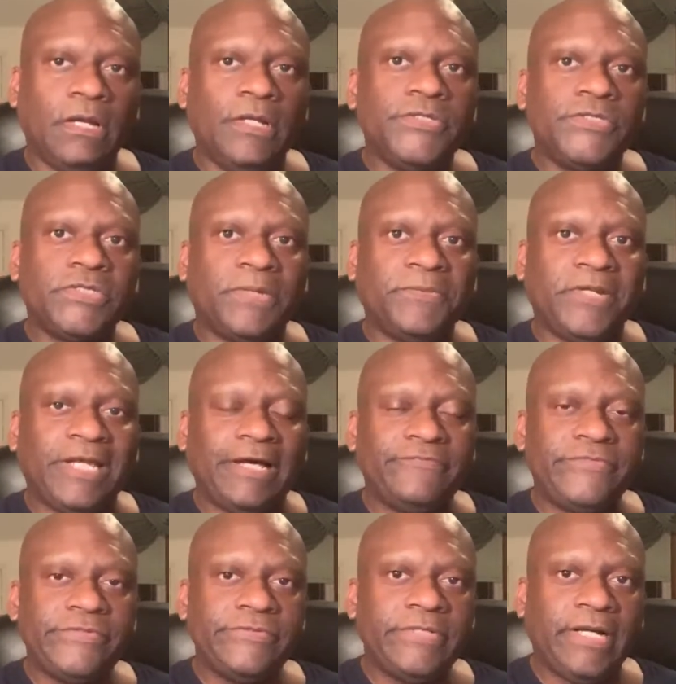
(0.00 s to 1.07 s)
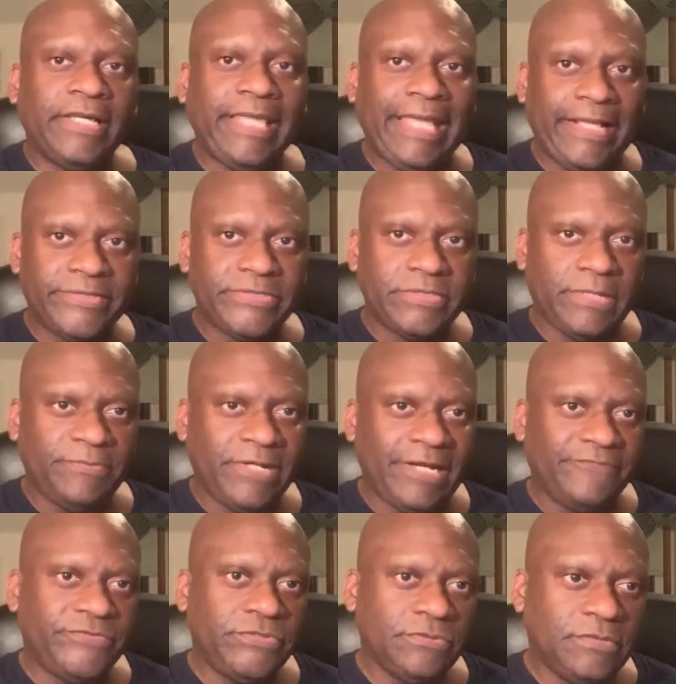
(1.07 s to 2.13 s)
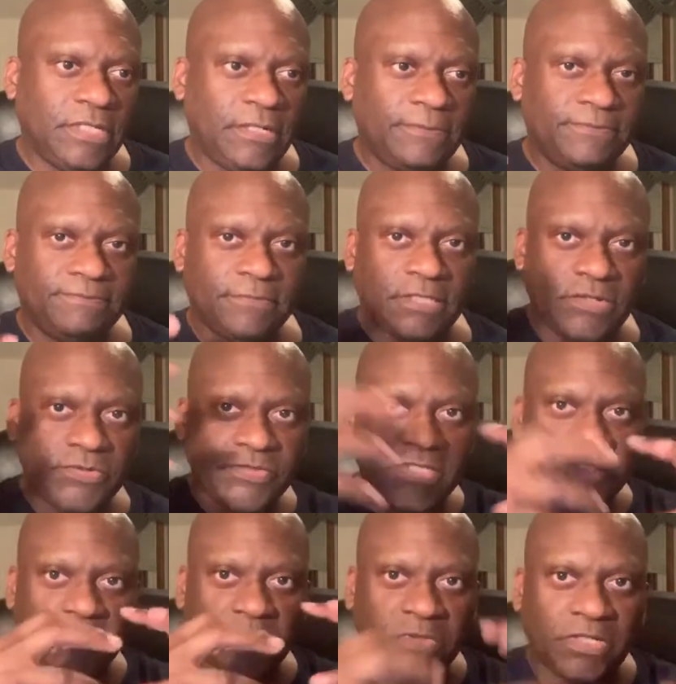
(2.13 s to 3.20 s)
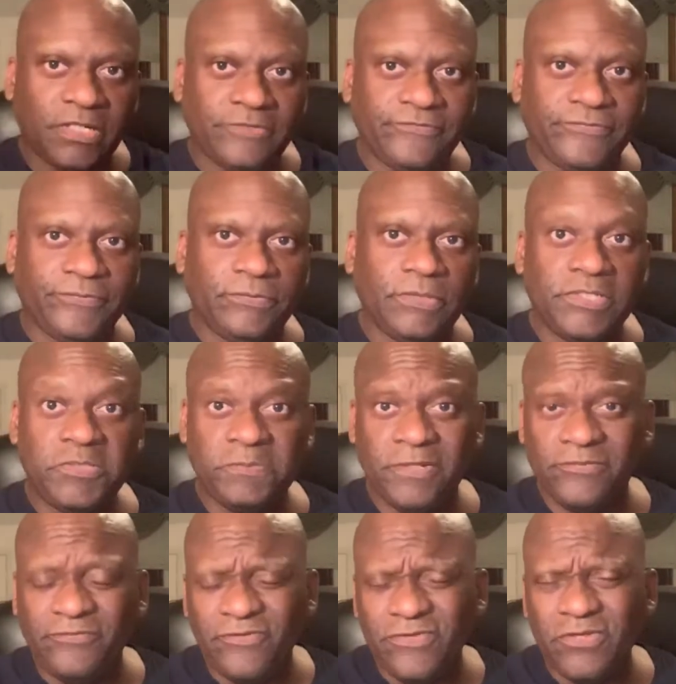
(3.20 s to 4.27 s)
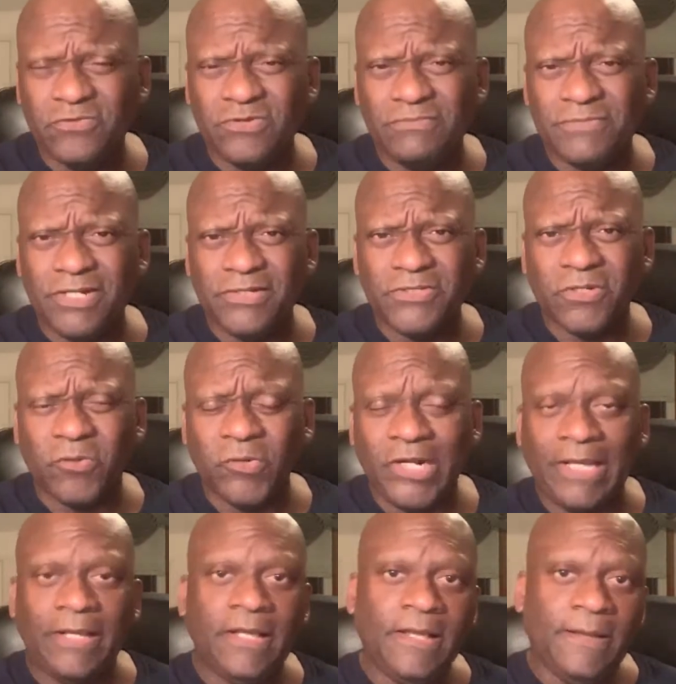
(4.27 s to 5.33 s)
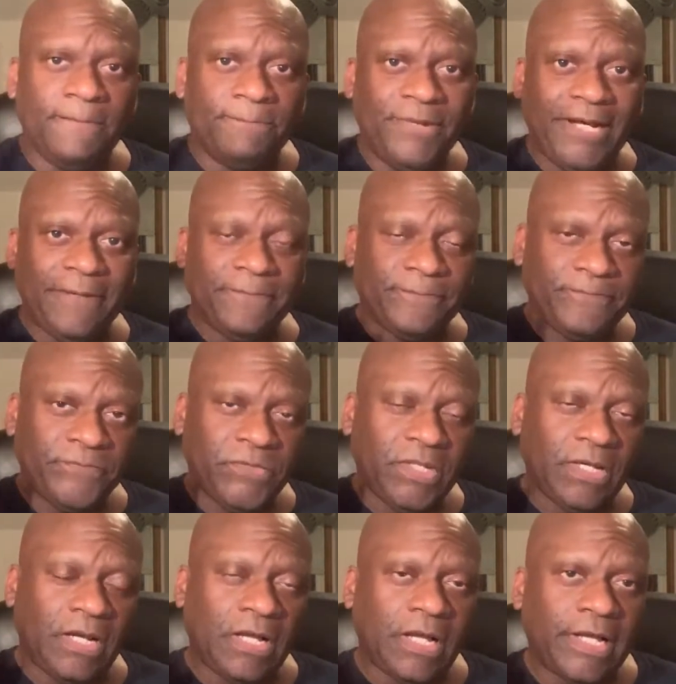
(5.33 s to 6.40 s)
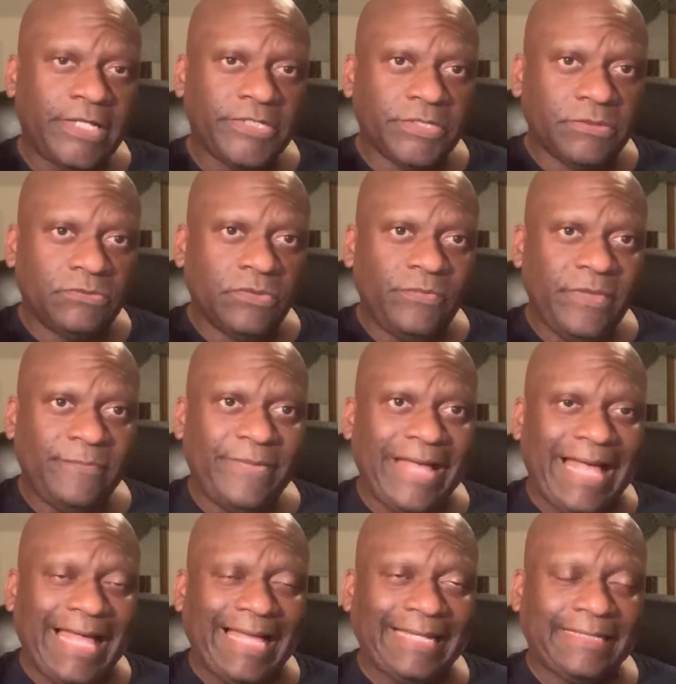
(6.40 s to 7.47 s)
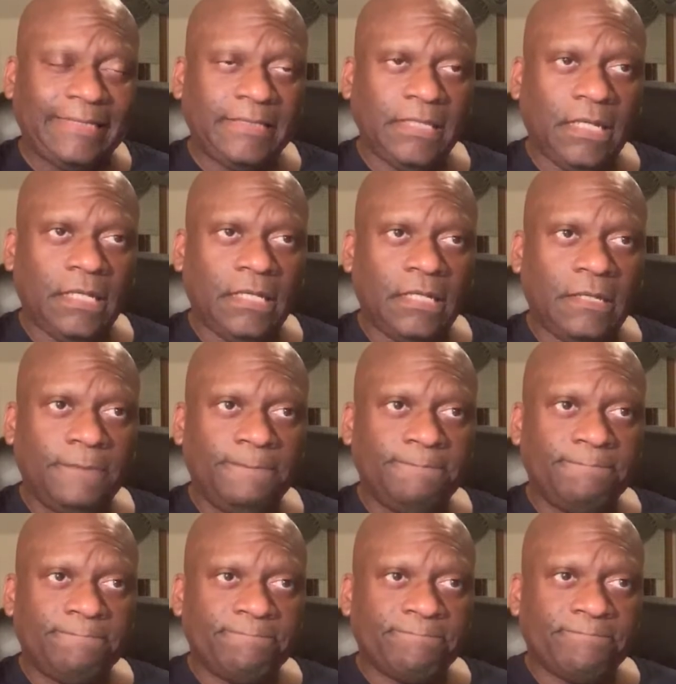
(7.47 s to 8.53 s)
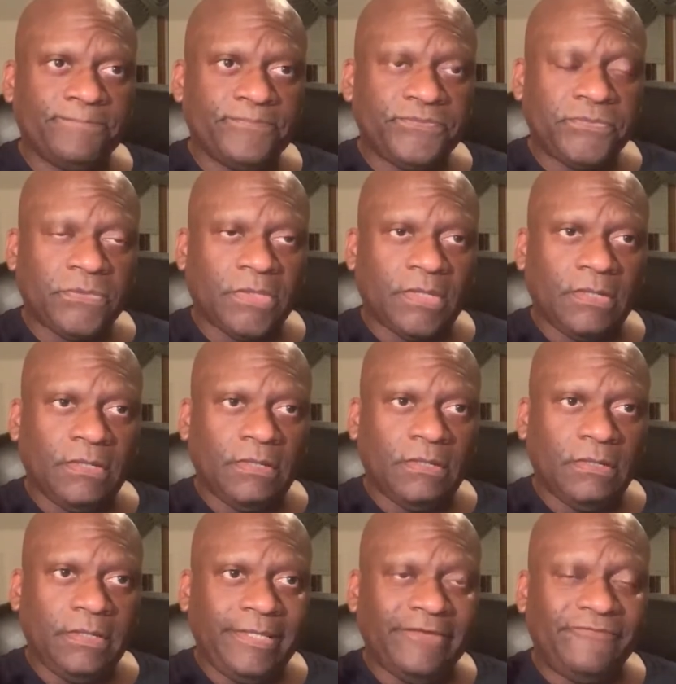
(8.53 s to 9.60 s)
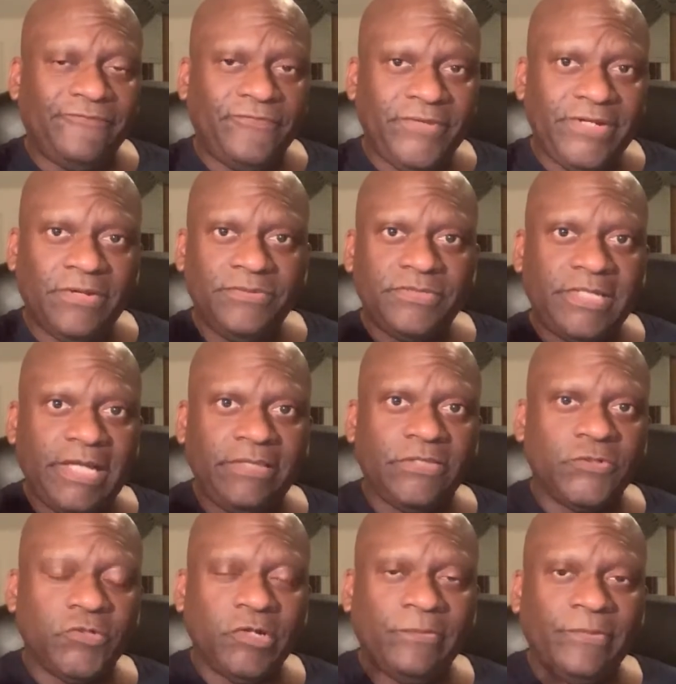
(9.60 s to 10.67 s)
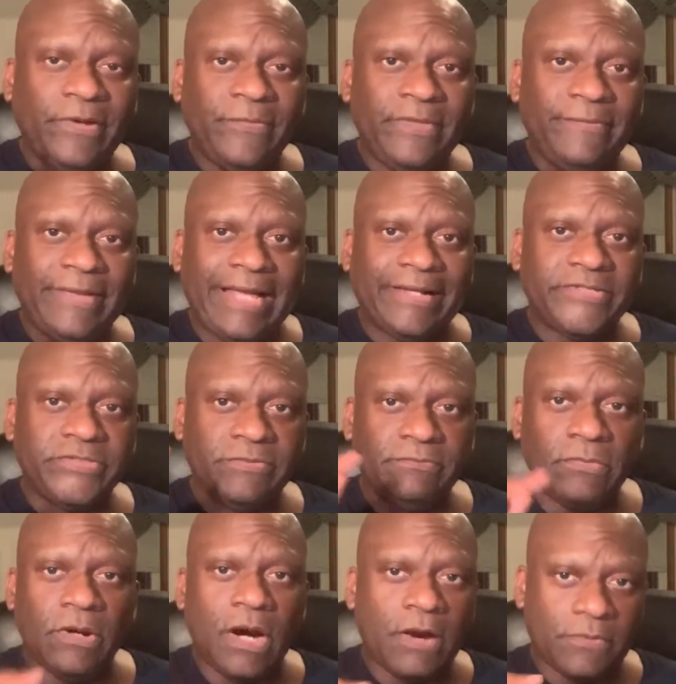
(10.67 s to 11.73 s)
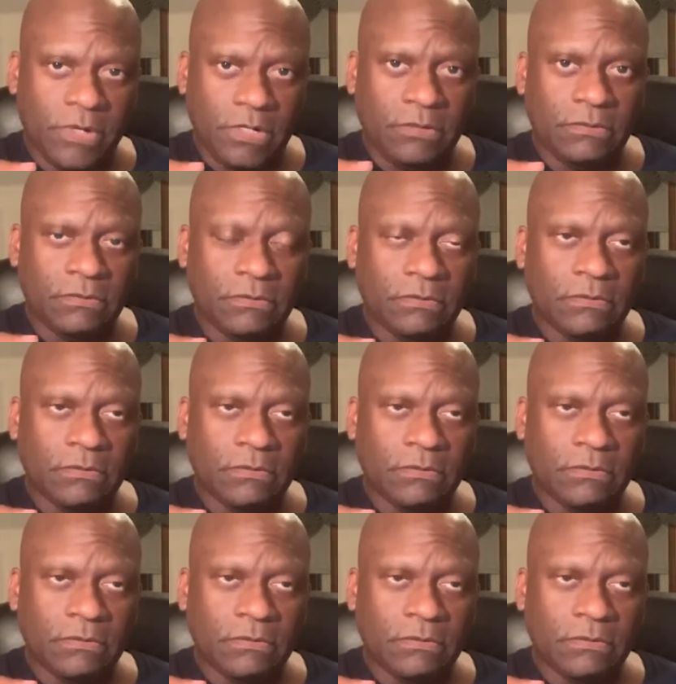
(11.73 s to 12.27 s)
So I'm gonna have to uh, camp. I'm gonna have to uh, close this one off. Well, it's been 53 minutes already, but I will be back. Um, if we don't take the trip, I'll be back tomorrow.